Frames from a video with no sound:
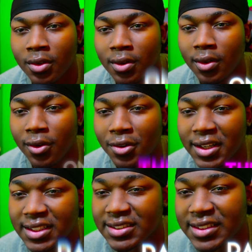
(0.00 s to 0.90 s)
On
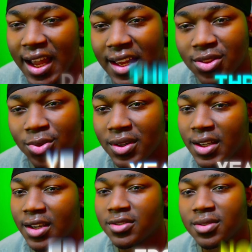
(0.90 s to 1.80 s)
this day 3
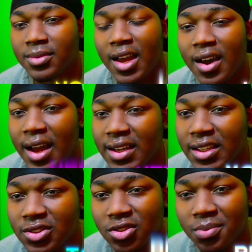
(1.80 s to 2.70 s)
years from now, I
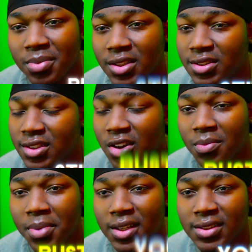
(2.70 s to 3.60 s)
need you to be still
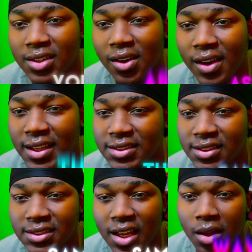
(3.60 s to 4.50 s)
busting your ass the
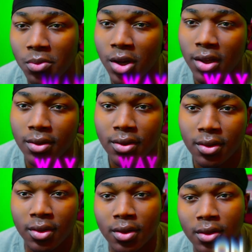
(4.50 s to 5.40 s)
same way.
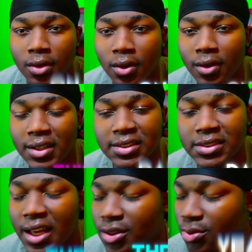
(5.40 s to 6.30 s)
On this
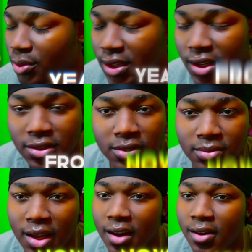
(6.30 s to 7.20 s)
day 3 years from
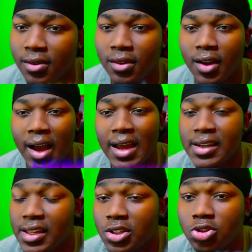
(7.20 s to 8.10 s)
now, I
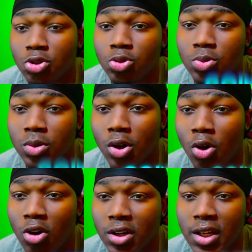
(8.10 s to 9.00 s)
need you
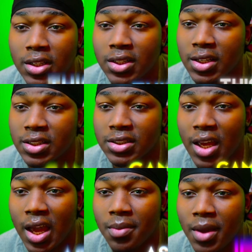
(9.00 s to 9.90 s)
going into this
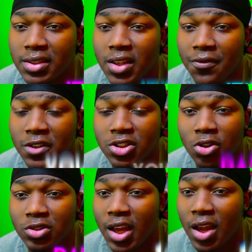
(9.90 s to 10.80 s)
game as if it's your
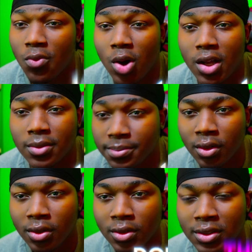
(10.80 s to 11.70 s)
day one.
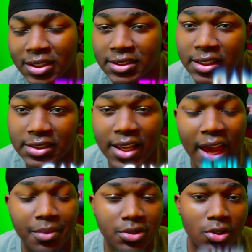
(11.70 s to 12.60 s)
Does this
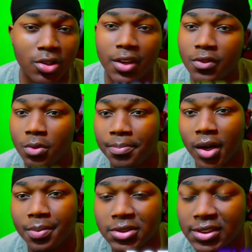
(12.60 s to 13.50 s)
game still give you
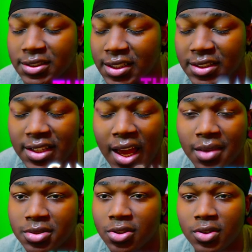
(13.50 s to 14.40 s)
purpose? Does this game
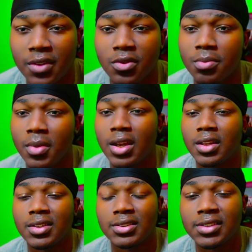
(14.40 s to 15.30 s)
still give you meaning?
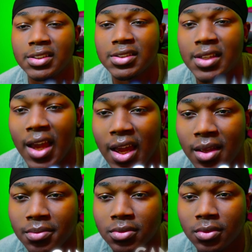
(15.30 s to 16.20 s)
this
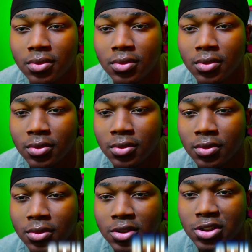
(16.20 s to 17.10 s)
game
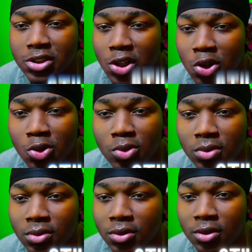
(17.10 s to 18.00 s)
still,
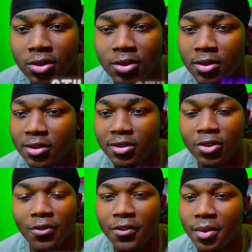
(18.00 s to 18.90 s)
you
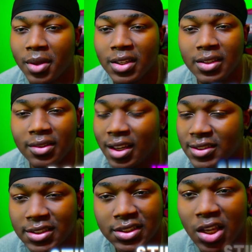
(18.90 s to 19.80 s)
feel me? Does it
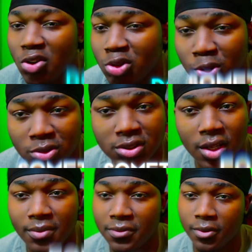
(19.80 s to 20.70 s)
still do
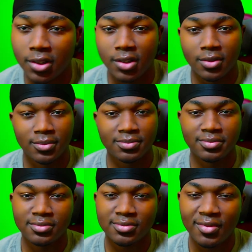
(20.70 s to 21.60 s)
something for
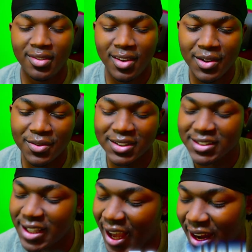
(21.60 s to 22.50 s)
you? I want to
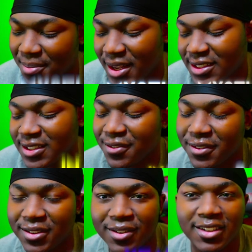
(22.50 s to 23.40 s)
say hi to myself in
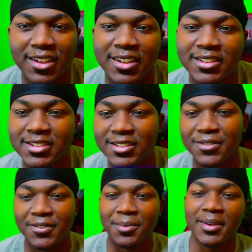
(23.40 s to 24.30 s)
3 years. You
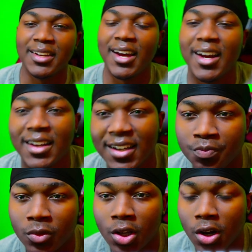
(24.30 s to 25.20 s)
feel me, dog?
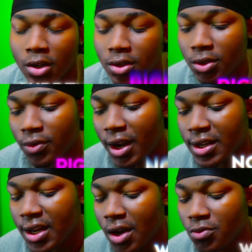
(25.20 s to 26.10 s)
Currently, right
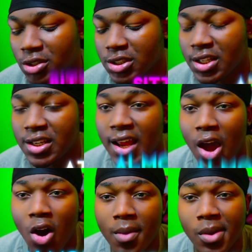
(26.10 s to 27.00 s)
now, we sitting at
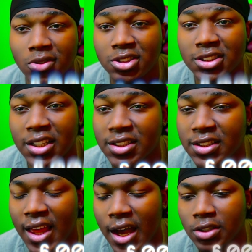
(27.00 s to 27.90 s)
almost
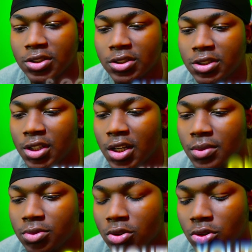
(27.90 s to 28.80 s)
6,000
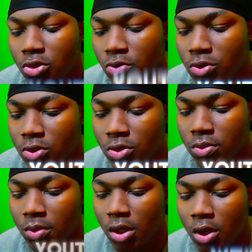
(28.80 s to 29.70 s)
subs on YouTube.
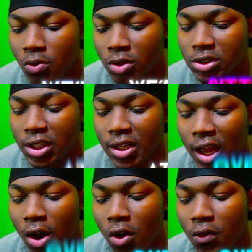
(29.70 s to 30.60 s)
We're sitting at
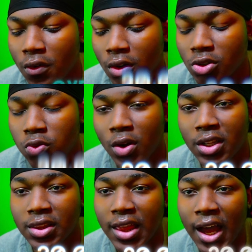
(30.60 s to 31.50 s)
over
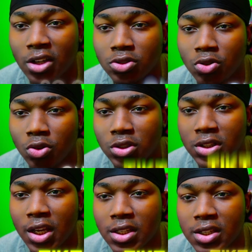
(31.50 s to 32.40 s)
20,000 on
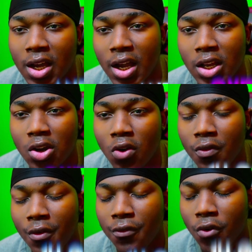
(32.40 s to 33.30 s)
TikTok and
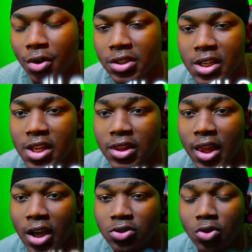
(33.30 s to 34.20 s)
over
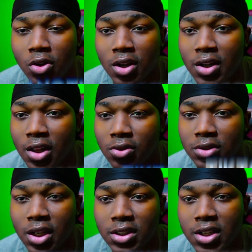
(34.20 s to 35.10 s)
14,000 on another
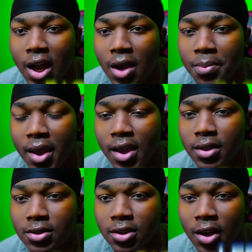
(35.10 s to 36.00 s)
TikTok page.